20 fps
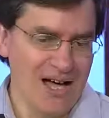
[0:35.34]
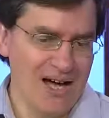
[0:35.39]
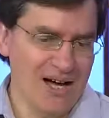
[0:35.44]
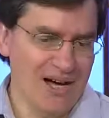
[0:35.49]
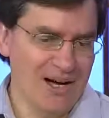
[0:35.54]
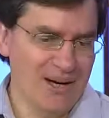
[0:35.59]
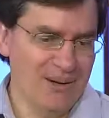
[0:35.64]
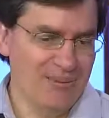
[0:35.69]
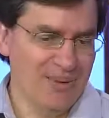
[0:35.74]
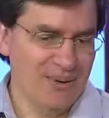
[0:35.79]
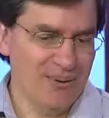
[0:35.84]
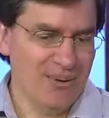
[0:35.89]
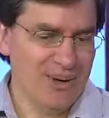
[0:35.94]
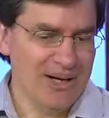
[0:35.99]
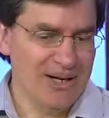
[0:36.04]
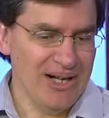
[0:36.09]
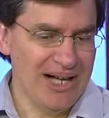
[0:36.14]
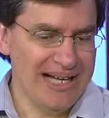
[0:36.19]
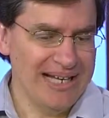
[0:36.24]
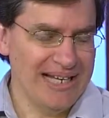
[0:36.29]
Um,
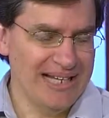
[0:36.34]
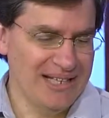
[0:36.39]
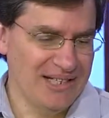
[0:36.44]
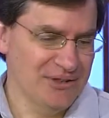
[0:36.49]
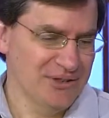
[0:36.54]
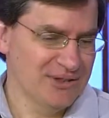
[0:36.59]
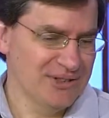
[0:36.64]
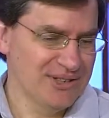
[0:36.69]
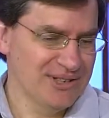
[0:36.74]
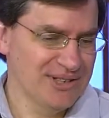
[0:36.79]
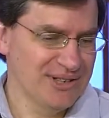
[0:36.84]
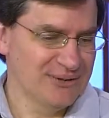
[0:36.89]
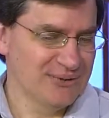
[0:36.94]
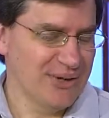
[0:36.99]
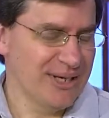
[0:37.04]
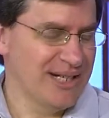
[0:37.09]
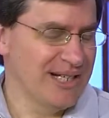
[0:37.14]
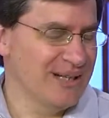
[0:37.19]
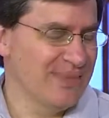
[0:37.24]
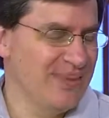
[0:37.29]
well, I got interested in
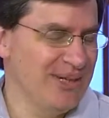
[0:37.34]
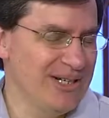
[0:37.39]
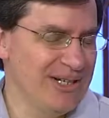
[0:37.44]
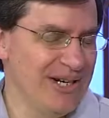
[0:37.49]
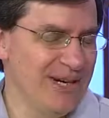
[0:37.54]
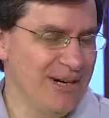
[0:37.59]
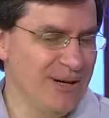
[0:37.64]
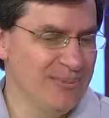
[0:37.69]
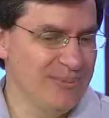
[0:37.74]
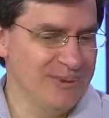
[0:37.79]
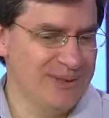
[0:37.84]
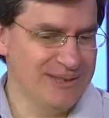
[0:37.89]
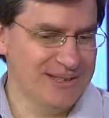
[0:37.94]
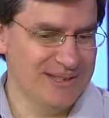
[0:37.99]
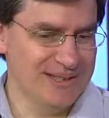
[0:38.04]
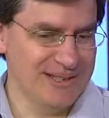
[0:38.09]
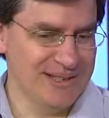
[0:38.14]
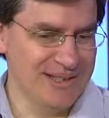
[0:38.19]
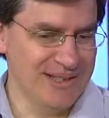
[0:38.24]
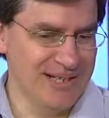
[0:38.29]
writing about a
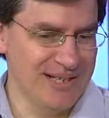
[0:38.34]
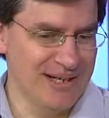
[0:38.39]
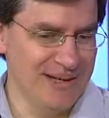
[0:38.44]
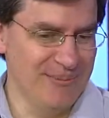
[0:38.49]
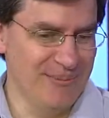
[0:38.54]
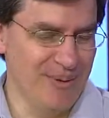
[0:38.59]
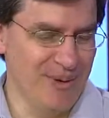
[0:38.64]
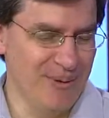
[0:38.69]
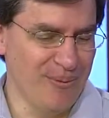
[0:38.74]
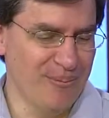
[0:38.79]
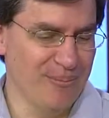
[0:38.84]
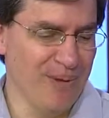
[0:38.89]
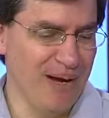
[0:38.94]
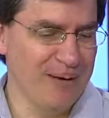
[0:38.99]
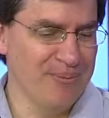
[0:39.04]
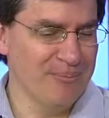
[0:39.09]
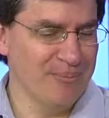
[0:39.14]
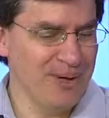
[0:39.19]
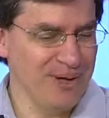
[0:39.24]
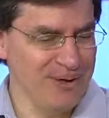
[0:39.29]
harpist. Um,
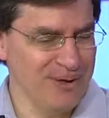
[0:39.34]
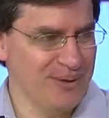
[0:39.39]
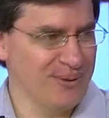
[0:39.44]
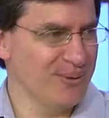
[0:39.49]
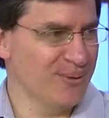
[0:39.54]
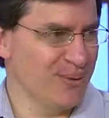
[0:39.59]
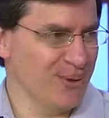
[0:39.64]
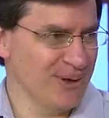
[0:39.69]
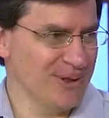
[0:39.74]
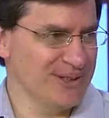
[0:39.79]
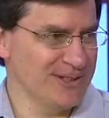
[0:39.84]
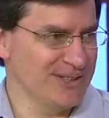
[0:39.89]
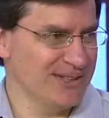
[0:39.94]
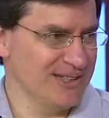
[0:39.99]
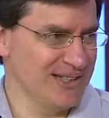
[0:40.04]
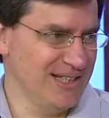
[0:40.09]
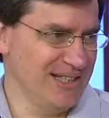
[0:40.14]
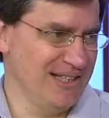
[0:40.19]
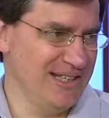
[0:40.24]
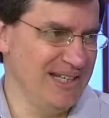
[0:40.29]
my mother
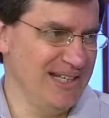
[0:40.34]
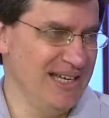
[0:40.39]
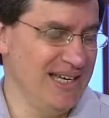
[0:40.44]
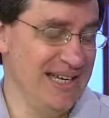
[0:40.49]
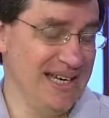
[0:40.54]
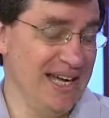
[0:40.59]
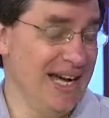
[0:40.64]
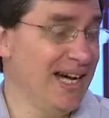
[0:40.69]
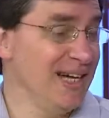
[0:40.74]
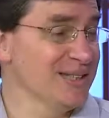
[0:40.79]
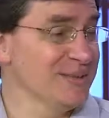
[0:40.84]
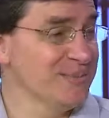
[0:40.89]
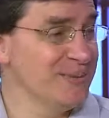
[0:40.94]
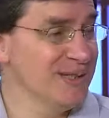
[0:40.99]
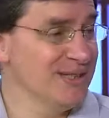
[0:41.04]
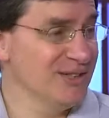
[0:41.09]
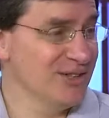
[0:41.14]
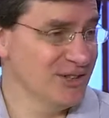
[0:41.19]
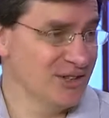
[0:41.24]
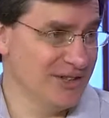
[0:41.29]
works uh, at a
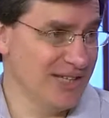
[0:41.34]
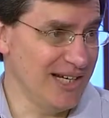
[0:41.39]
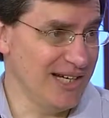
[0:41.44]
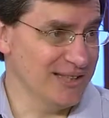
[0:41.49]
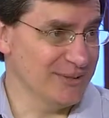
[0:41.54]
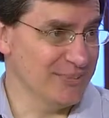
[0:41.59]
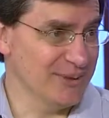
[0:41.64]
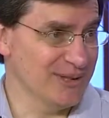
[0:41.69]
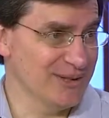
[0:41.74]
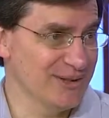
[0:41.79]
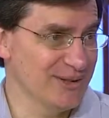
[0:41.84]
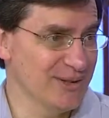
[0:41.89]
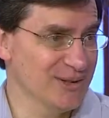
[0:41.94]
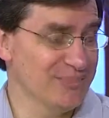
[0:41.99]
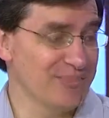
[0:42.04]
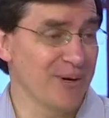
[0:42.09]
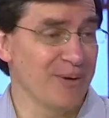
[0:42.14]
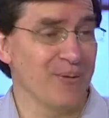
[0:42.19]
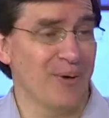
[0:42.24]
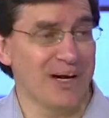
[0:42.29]
hospice. She's a hospice
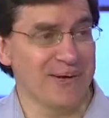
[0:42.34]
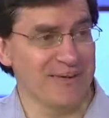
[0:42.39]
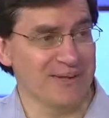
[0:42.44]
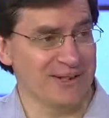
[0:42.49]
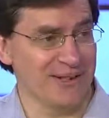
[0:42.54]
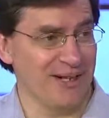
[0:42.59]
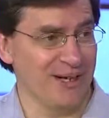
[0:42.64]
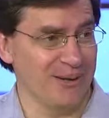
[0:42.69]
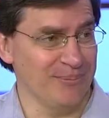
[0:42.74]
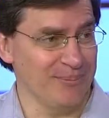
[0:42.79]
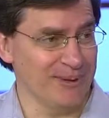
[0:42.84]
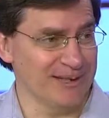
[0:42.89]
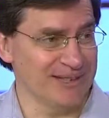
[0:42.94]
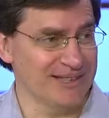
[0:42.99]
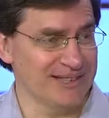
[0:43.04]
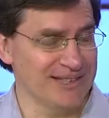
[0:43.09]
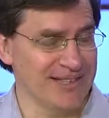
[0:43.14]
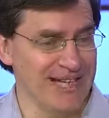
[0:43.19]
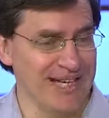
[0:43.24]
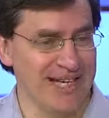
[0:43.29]
nurse. My wife is a
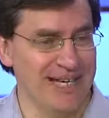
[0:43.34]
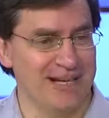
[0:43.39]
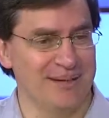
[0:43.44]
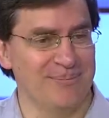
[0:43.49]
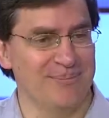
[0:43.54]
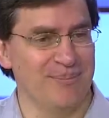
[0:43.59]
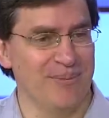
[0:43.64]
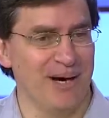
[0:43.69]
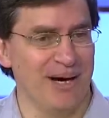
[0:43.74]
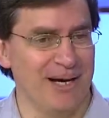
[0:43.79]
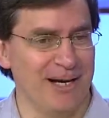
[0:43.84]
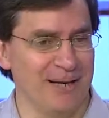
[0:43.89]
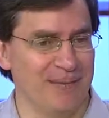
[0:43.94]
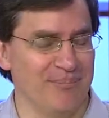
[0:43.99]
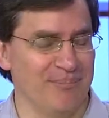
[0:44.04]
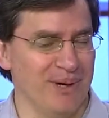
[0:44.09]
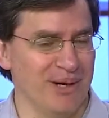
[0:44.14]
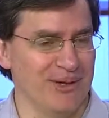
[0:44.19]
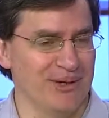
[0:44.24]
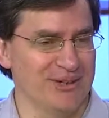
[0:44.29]
harpist. And my
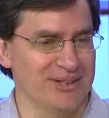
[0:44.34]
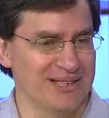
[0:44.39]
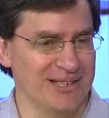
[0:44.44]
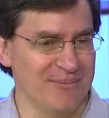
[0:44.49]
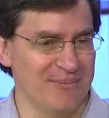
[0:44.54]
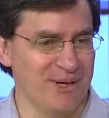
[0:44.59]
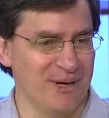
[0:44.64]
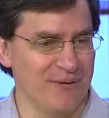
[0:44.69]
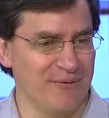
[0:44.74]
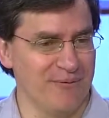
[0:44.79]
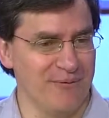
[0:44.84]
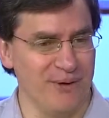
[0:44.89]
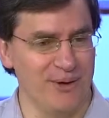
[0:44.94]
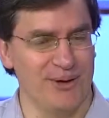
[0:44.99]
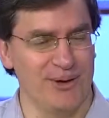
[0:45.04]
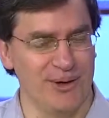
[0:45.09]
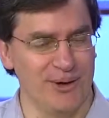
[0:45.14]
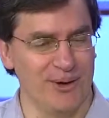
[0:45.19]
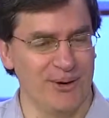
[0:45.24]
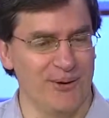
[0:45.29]
mother sent me a
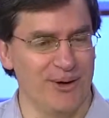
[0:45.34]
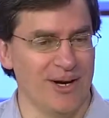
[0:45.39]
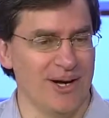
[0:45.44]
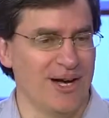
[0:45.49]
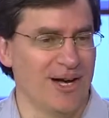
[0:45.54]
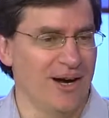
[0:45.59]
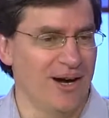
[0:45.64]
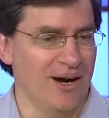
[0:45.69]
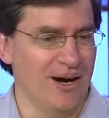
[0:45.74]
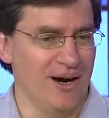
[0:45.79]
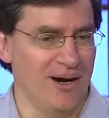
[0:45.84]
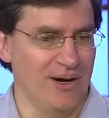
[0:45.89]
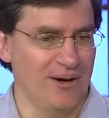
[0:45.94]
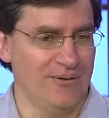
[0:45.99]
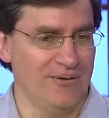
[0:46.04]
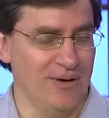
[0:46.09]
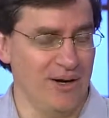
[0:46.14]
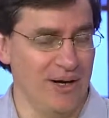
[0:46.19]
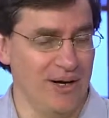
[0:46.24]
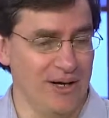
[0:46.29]
photo
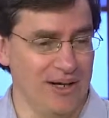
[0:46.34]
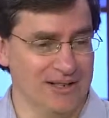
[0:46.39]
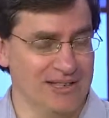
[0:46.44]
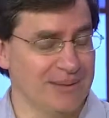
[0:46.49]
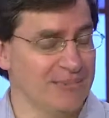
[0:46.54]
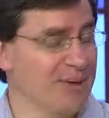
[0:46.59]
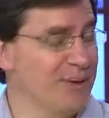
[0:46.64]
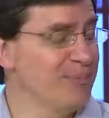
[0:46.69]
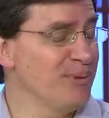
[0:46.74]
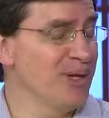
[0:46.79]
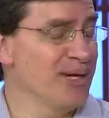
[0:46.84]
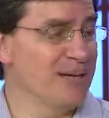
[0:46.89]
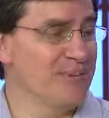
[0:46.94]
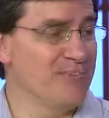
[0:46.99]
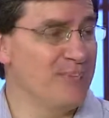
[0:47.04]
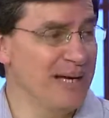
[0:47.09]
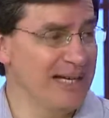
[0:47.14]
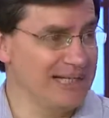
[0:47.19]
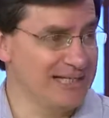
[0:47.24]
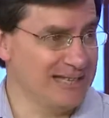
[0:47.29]
of uh, somebody
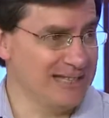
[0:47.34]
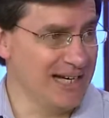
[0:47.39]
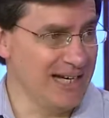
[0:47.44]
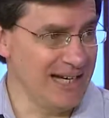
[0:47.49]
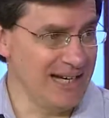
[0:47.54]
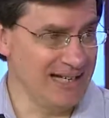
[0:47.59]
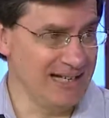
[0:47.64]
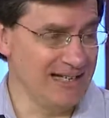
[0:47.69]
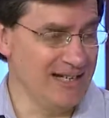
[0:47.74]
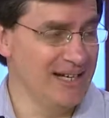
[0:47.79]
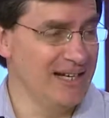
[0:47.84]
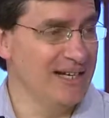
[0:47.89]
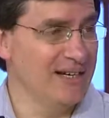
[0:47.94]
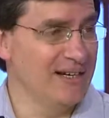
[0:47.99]
playing bedside,